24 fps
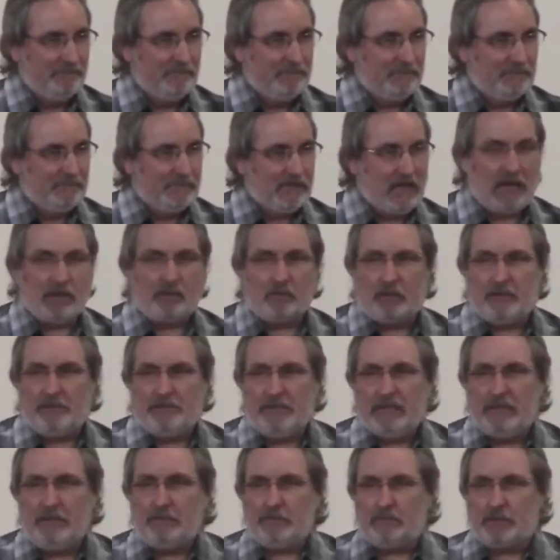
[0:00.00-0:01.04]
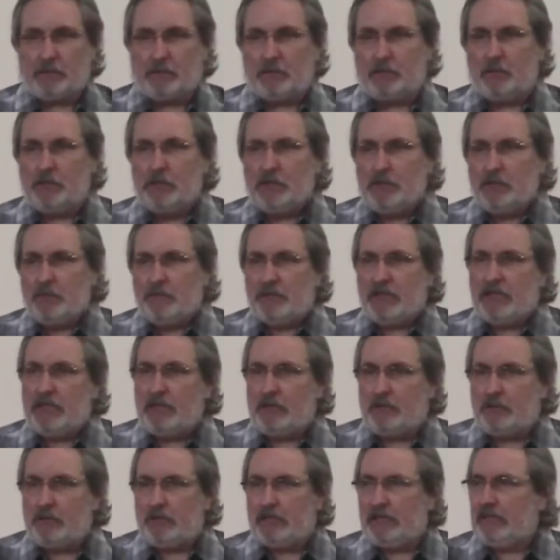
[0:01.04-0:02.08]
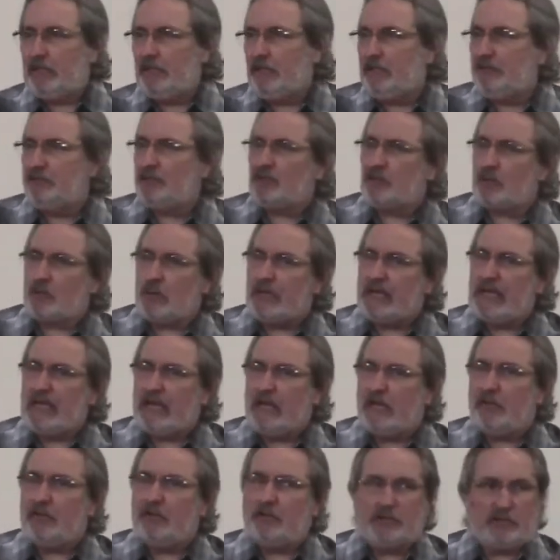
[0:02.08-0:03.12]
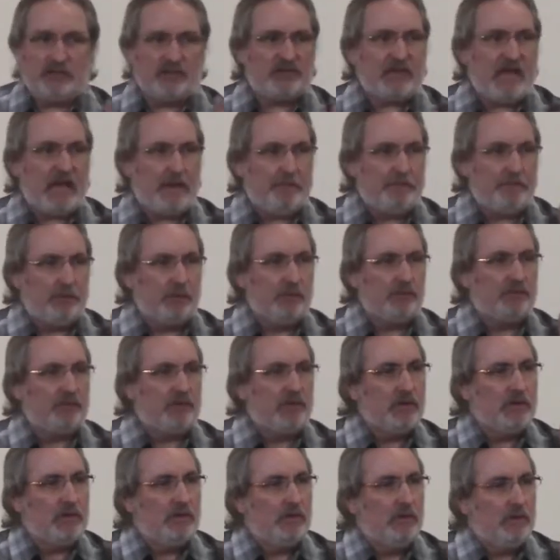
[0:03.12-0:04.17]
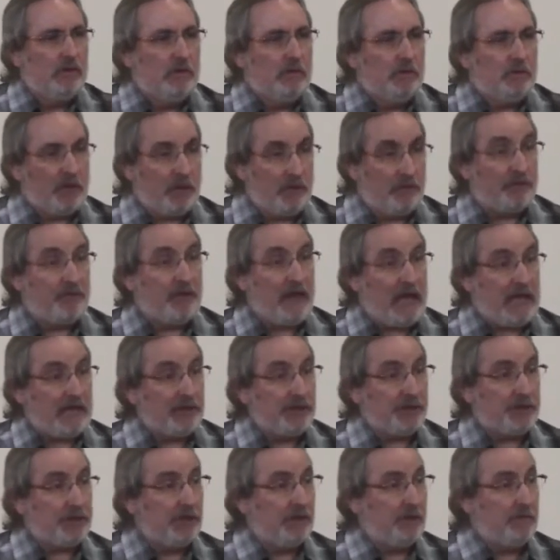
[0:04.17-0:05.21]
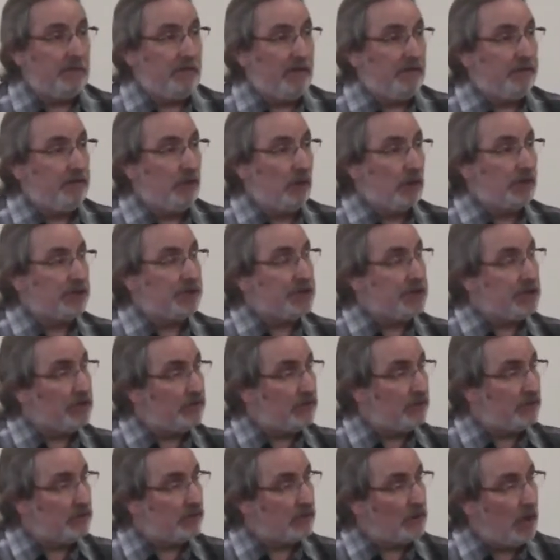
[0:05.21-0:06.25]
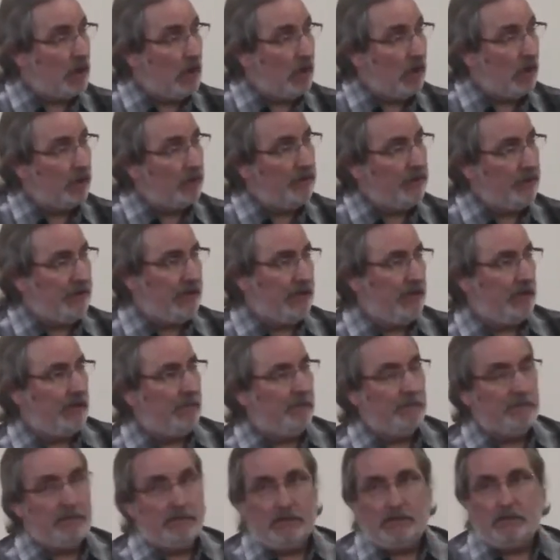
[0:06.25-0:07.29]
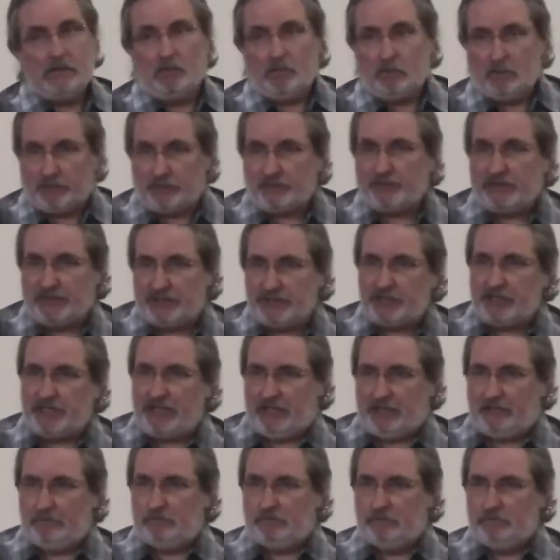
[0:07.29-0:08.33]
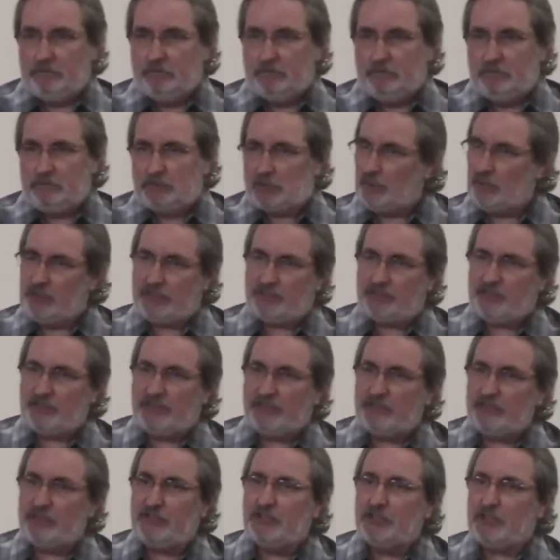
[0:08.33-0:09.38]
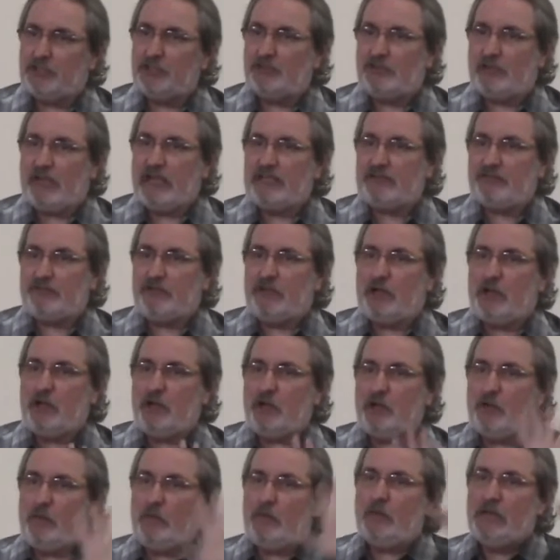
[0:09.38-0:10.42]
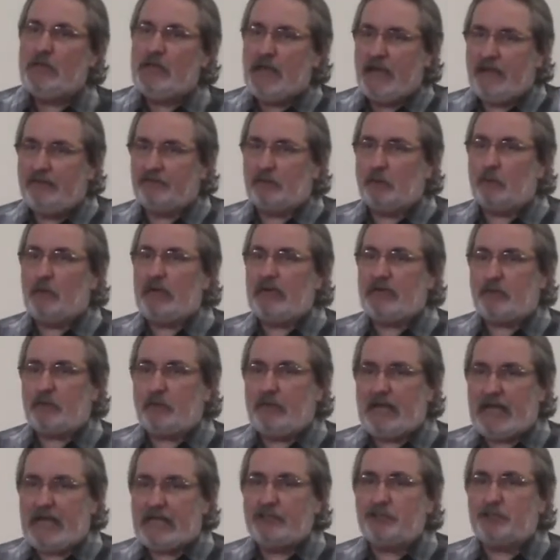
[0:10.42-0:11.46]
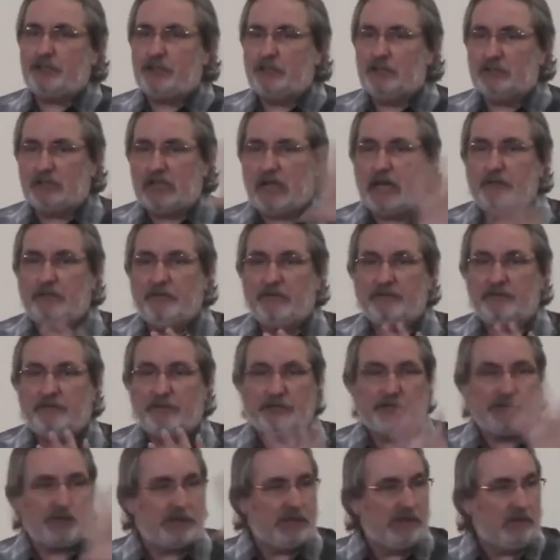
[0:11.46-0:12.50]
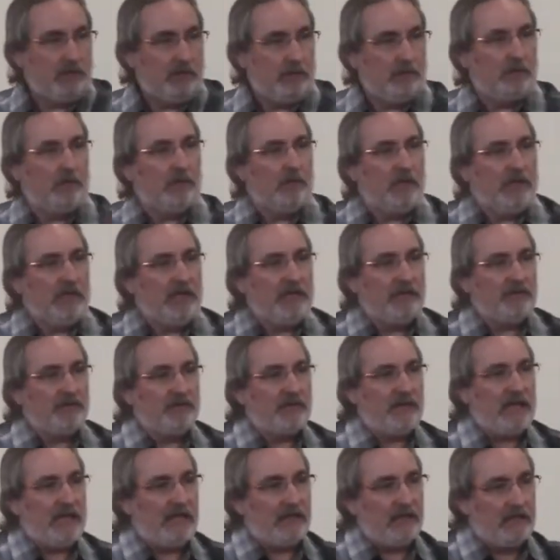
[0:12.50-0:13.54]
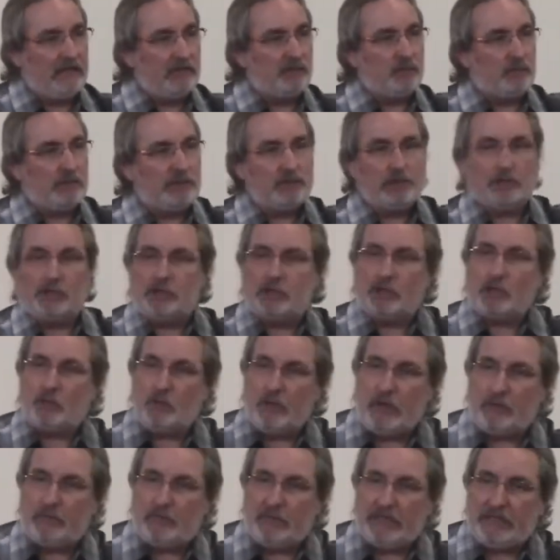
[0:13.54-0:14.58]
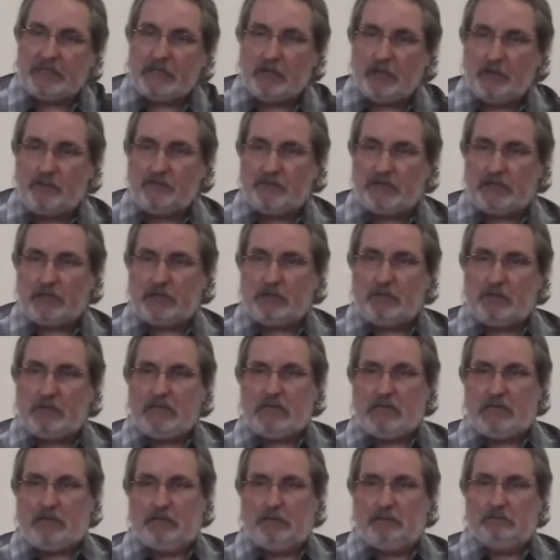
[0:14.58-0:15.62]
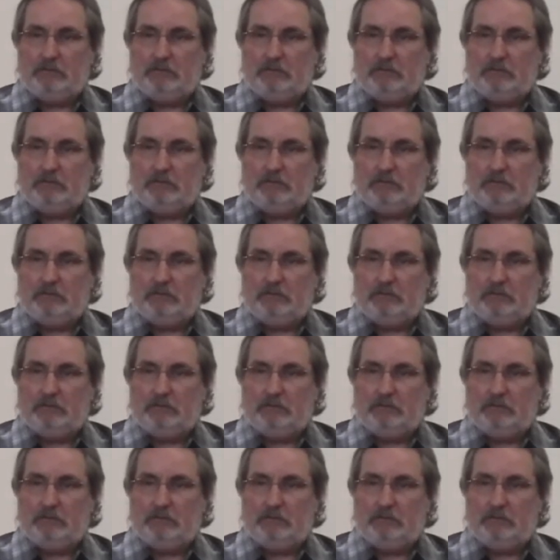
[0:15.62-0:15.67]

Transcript: Now remember, Peter and at least three other disciples' profession before Jesus called them was fishing. So this isn't just let's go have a recreational time of fishing. He's saying, let's return to what we know very well.